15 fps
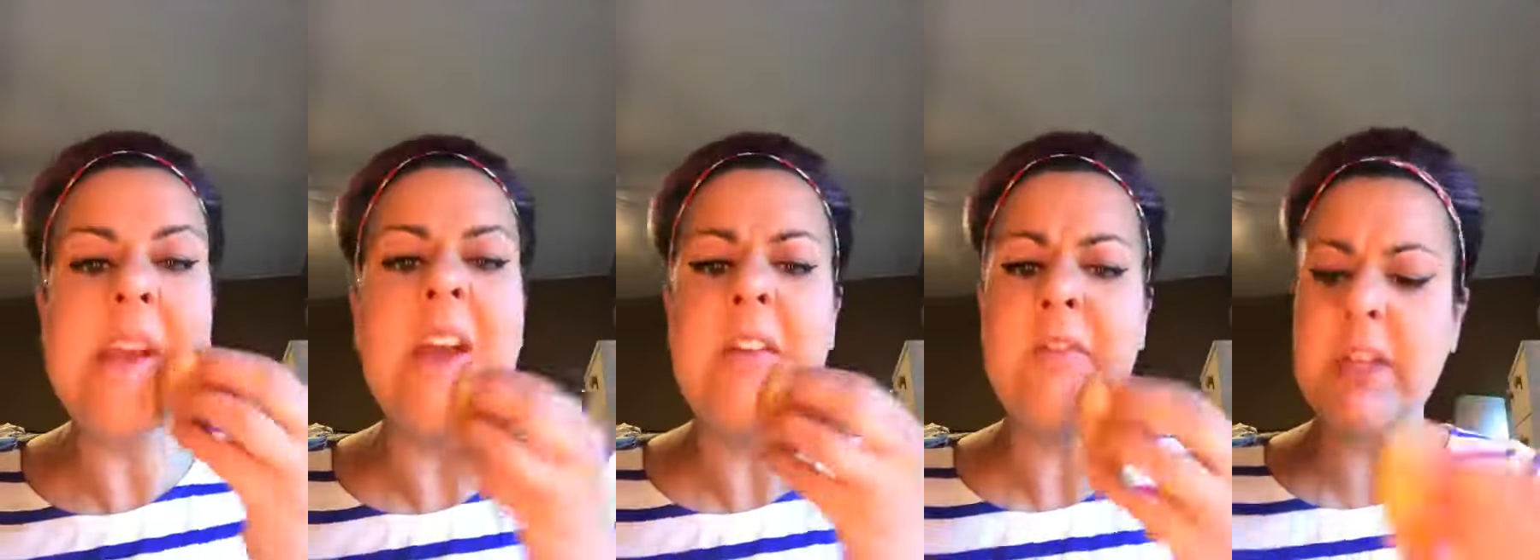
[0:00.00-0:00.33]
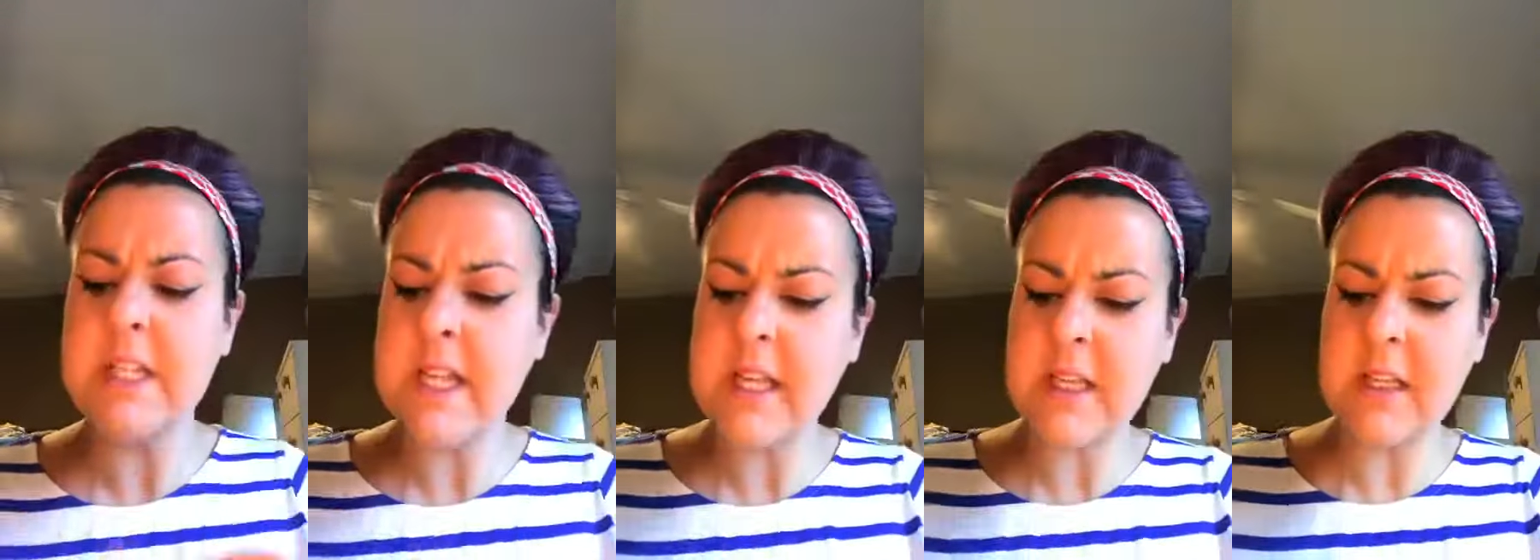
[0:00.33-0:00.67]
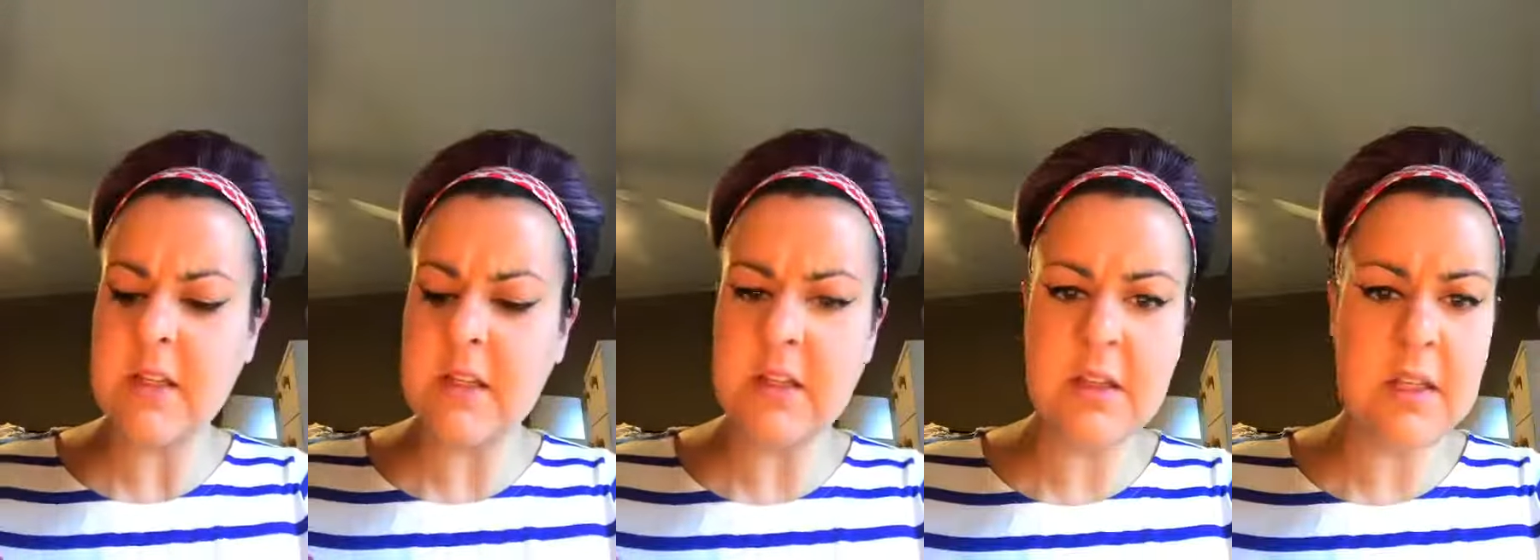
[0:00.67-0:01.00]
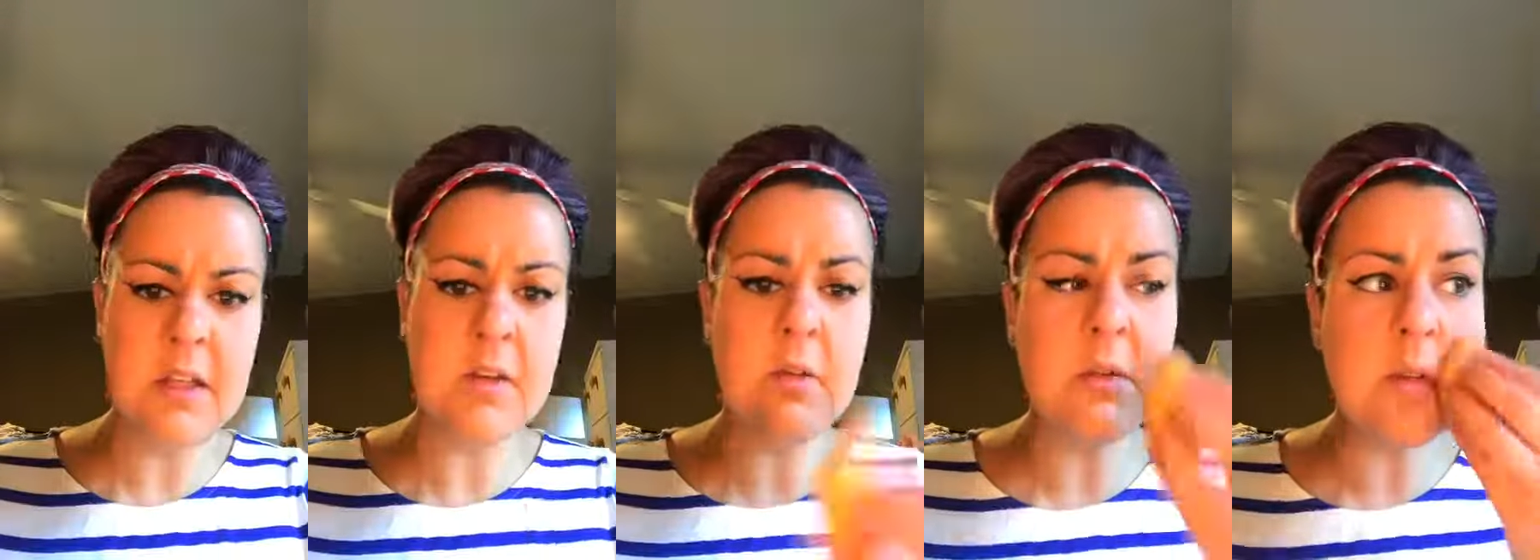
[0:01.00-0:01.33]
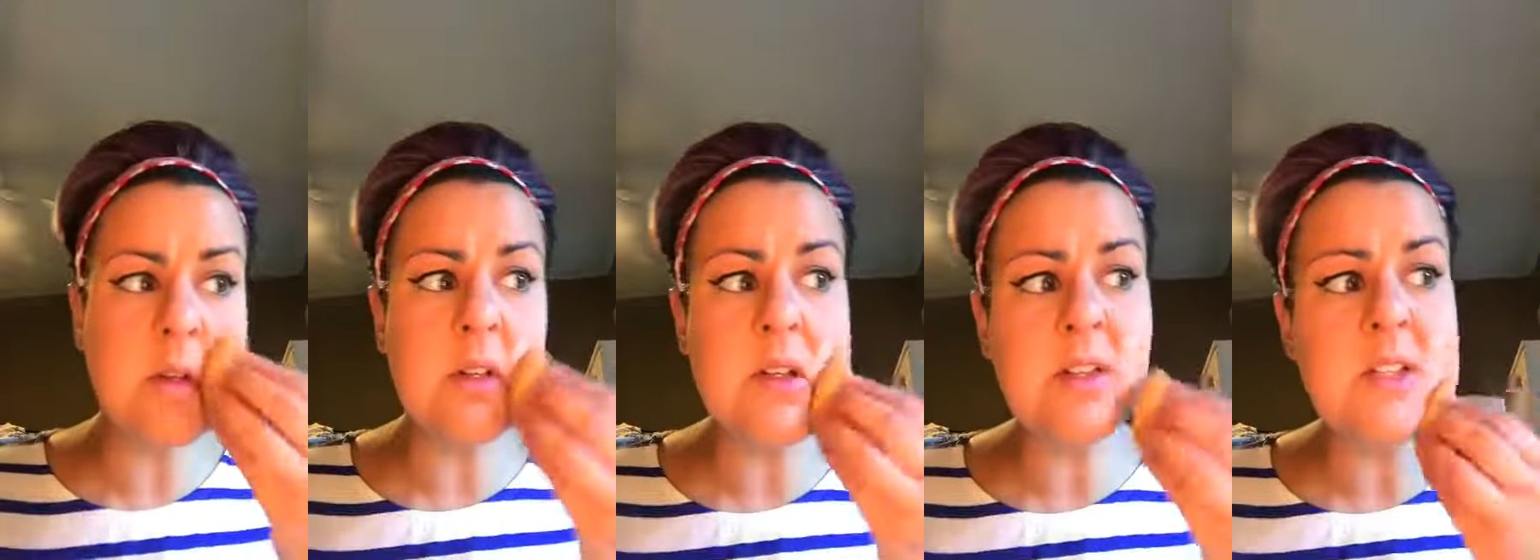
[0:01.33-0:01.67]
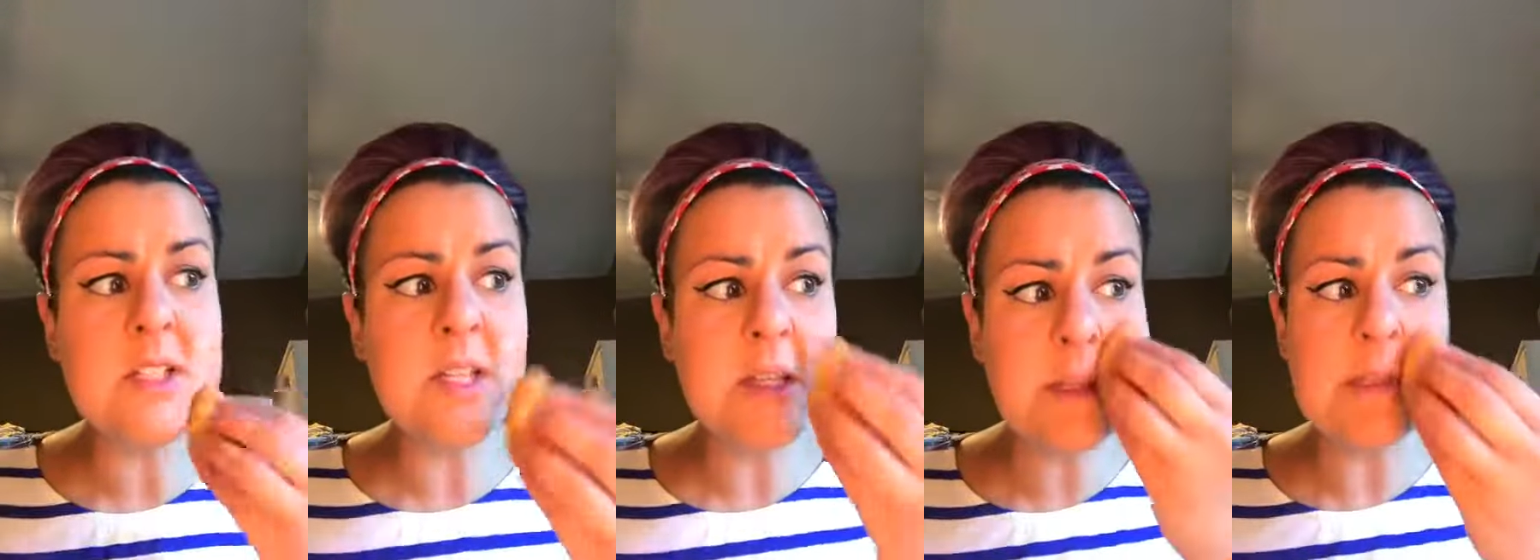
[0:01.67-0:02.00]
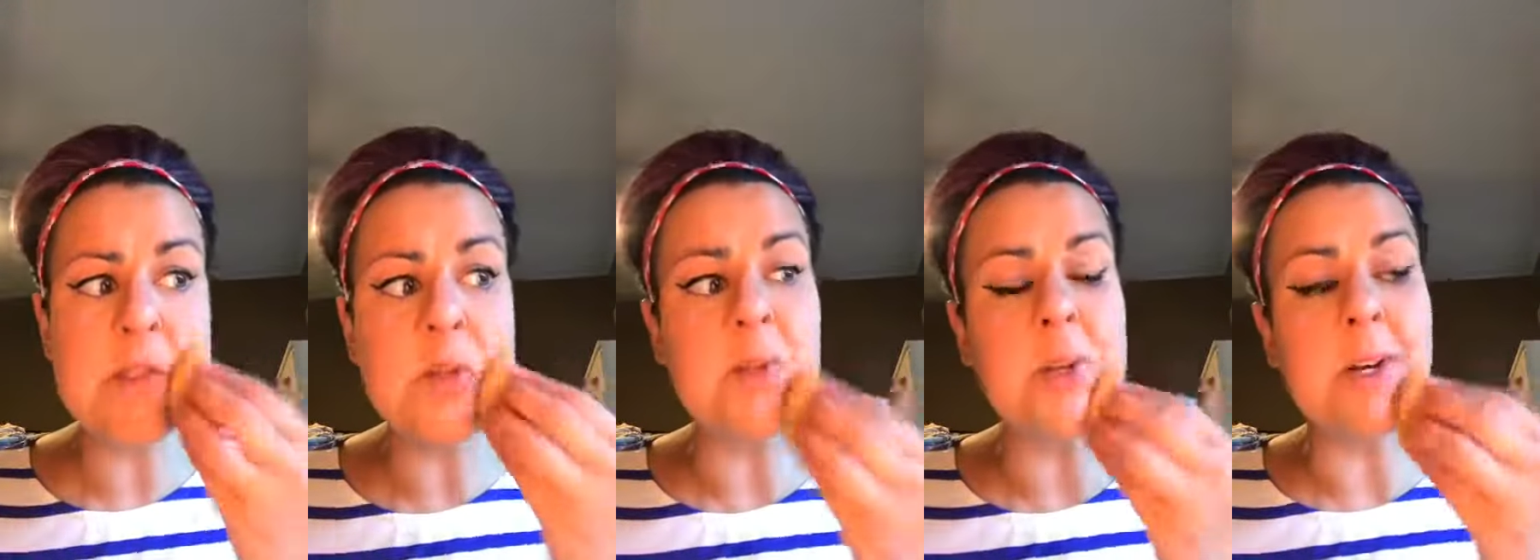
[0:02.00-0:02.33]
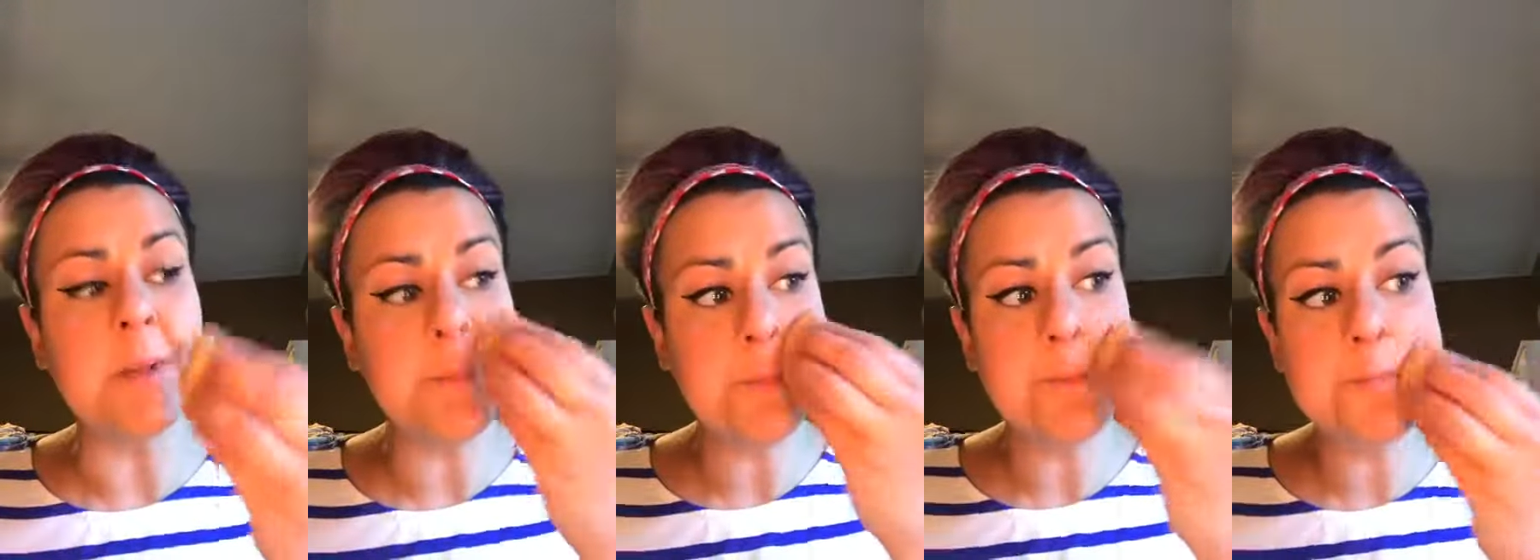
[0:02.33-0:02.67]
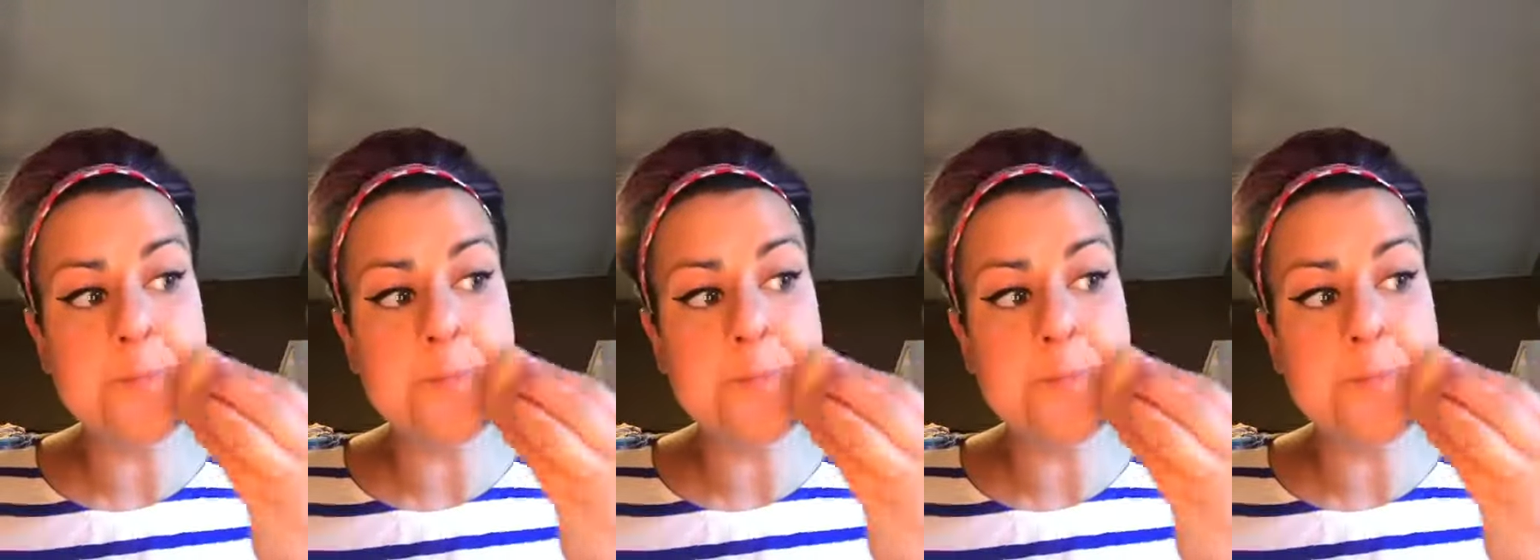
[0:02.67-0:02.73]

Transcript: every day you get older, your skin gets older.